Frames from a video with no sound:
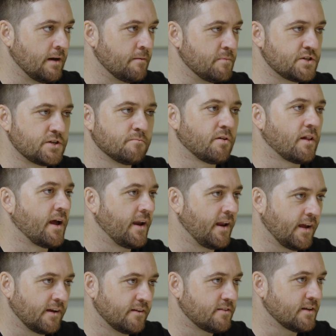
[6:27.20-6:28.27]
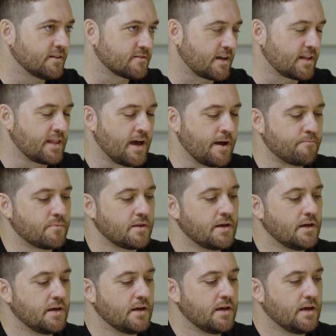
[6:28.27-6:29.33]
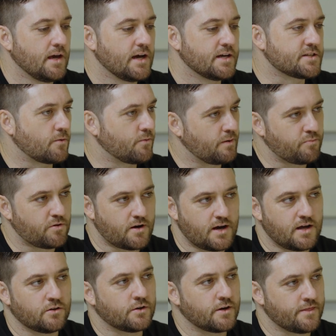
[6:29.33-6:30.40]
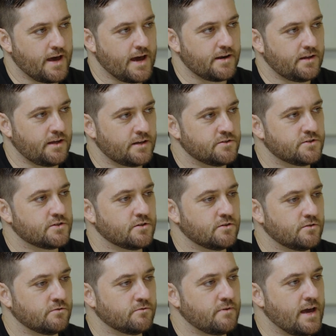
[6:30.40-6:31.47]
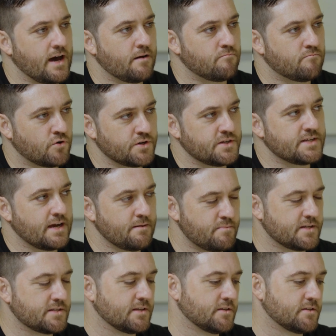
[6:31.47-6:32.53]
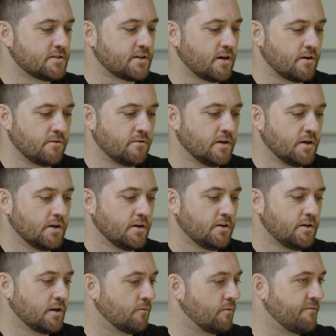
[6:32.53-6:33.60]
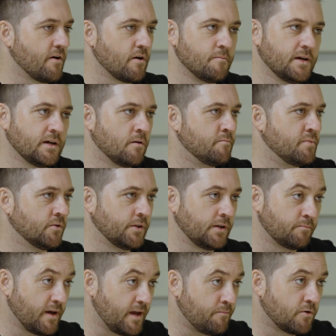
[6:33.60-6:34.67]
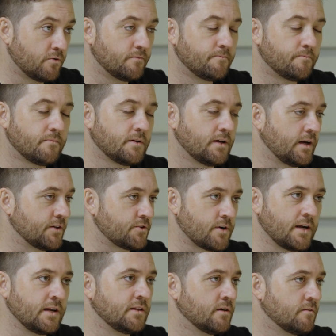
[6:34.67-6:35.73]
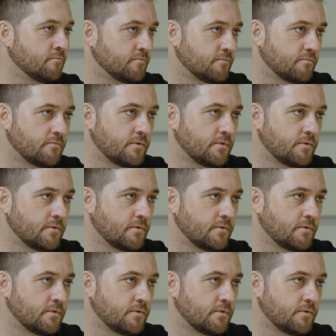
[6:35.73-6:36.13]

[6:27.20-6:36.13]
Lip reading: mission planning and things like that. And so we apply a lot of that into our modern day business. So, we're very big on building people, training them,